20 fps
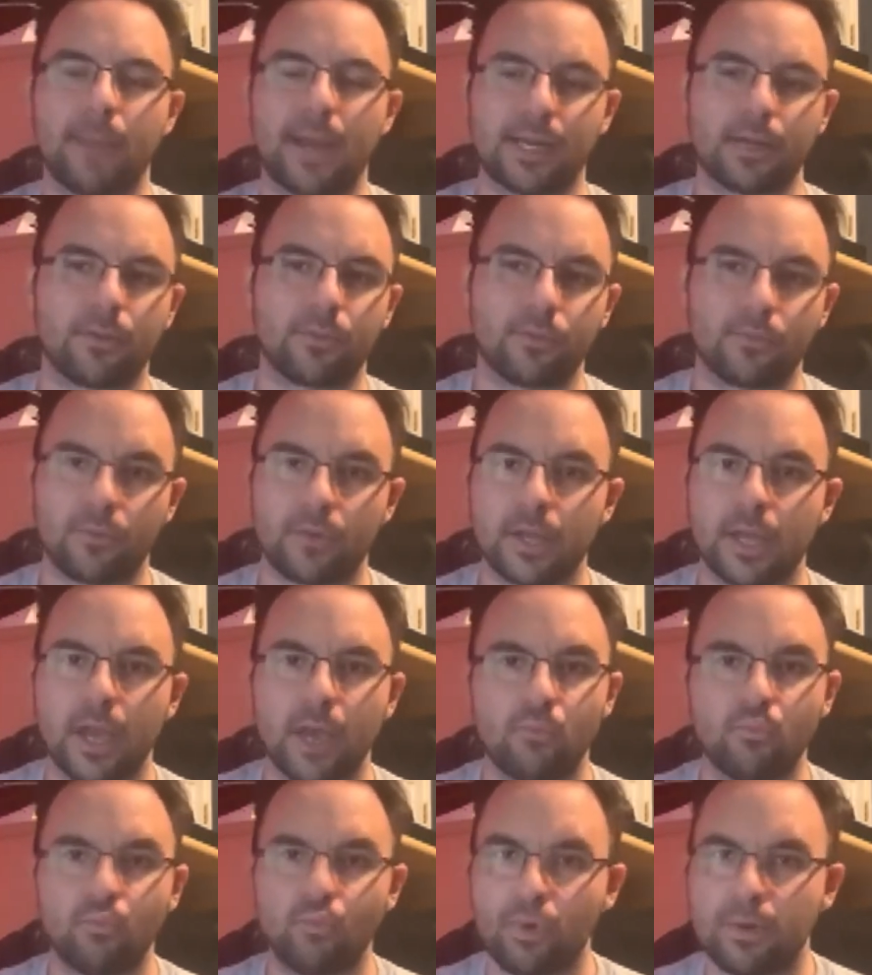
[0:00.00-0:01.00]
back to 3
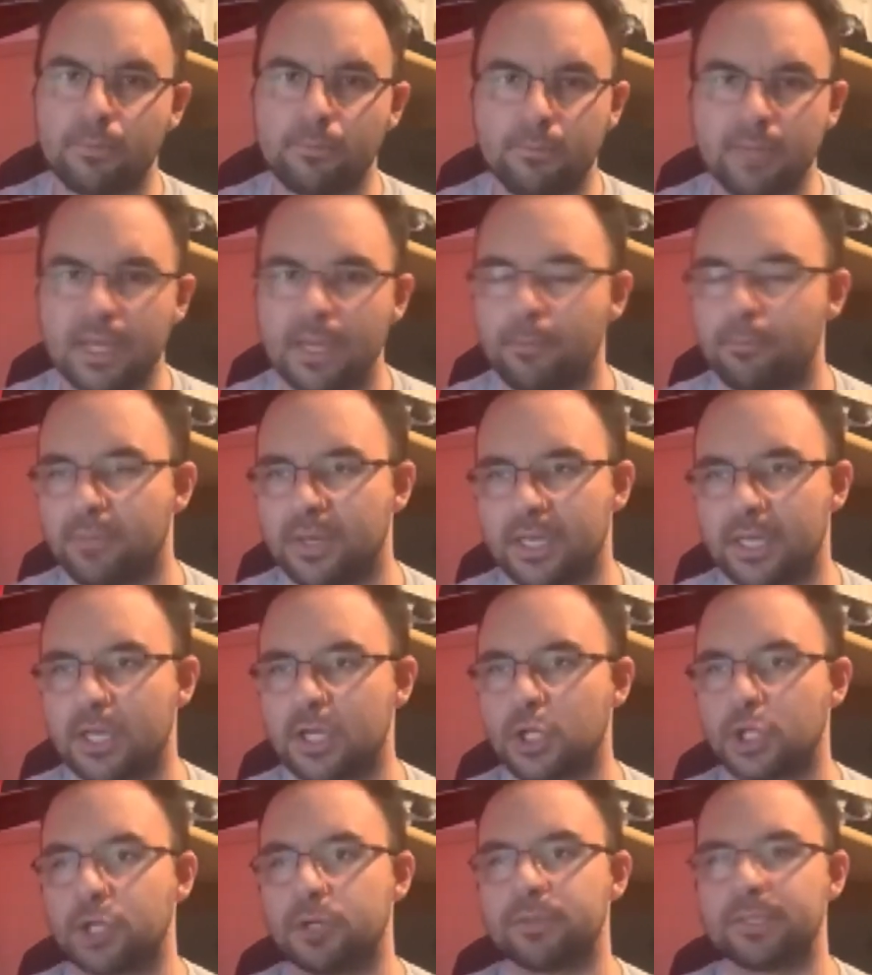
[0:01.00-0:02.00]
and wouldn't be a big
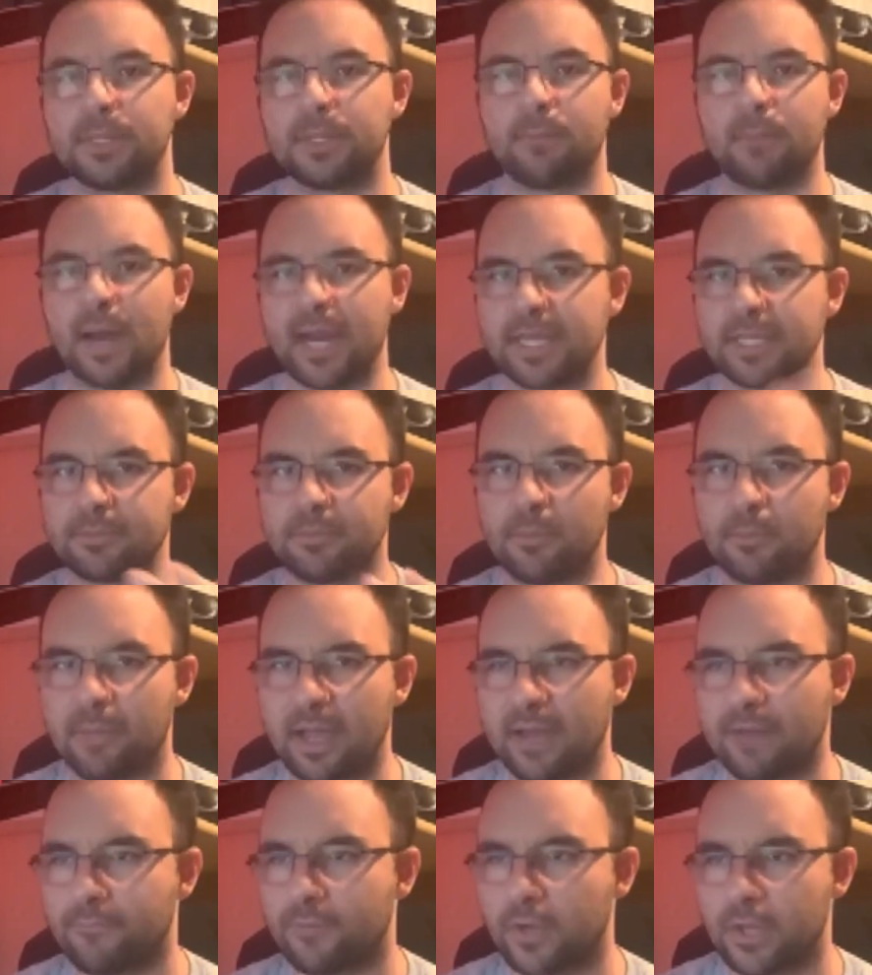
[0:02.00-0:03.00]
issue. Zenmighty's been
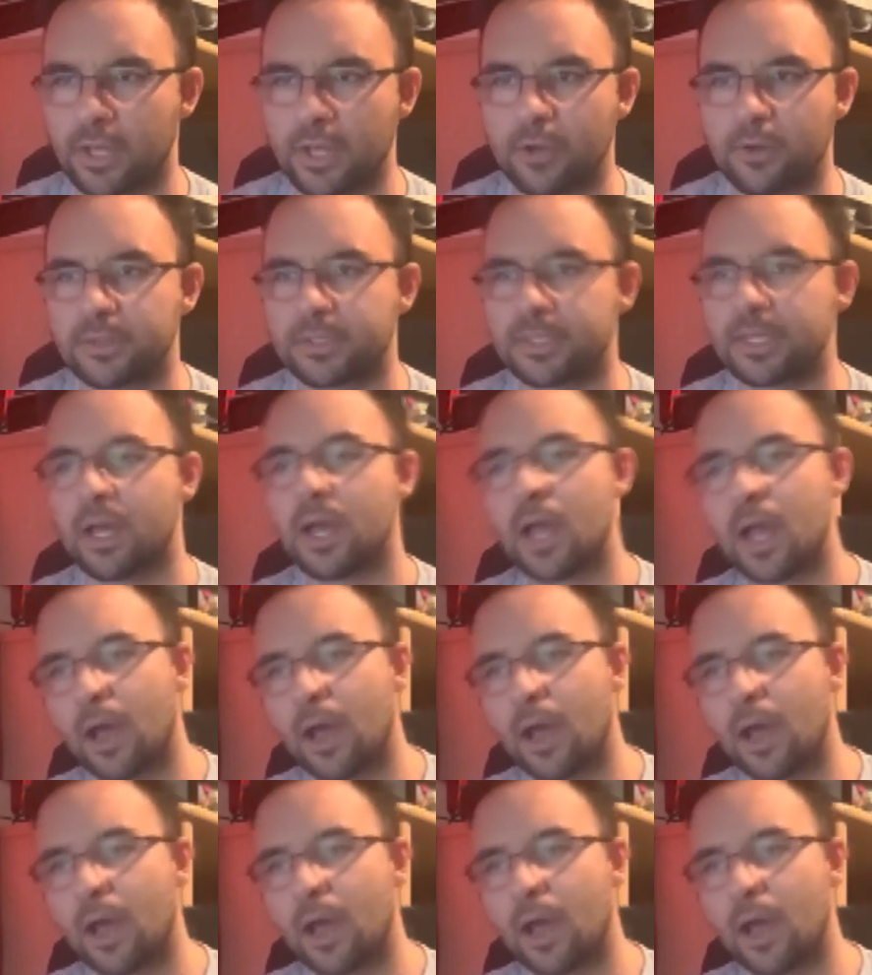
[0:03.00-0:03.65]
banned for years.